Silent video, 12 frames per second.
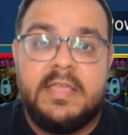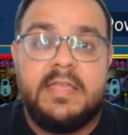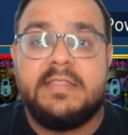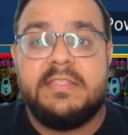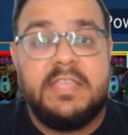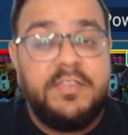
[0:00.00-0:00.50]

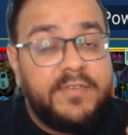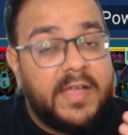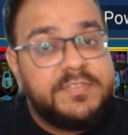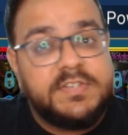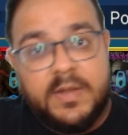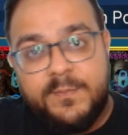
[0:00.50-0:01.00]
the
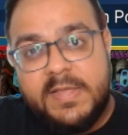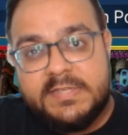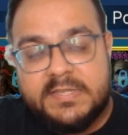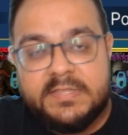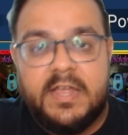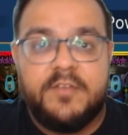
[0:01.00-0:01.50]
5-star
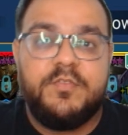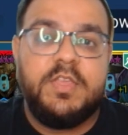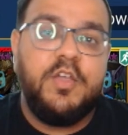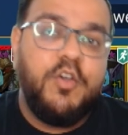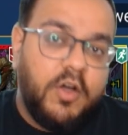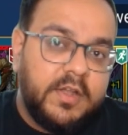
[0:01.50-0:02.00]
blessing that we
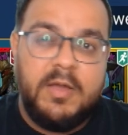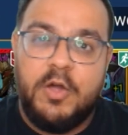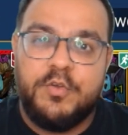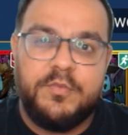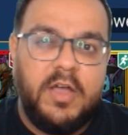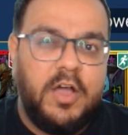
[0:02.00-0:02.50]
got
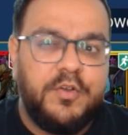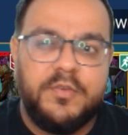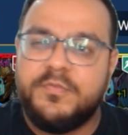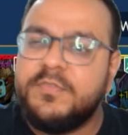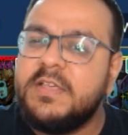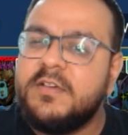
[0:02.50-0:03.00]
out
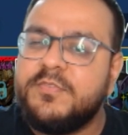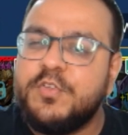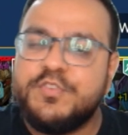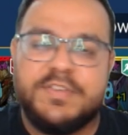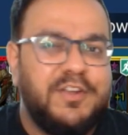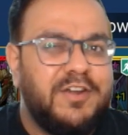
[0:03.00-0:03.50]
of the
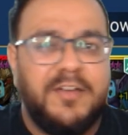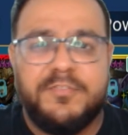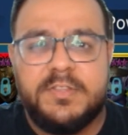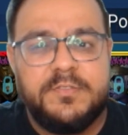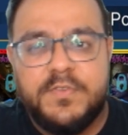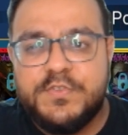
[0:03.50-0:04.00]
fusion or
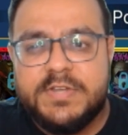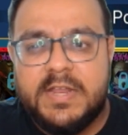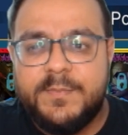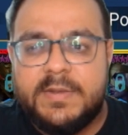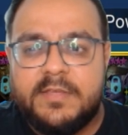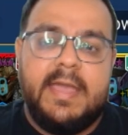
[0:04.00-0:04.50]
after the fusion, I
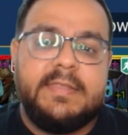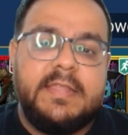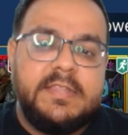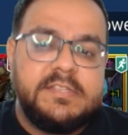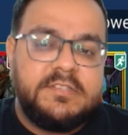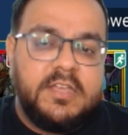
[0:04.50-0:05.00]
believe. And
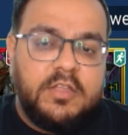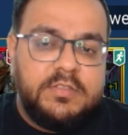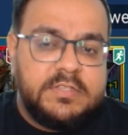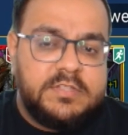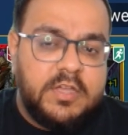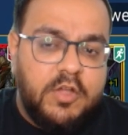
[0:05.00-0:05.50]
then this is
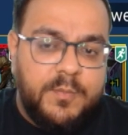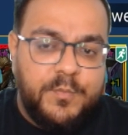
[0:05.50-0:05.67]
the combo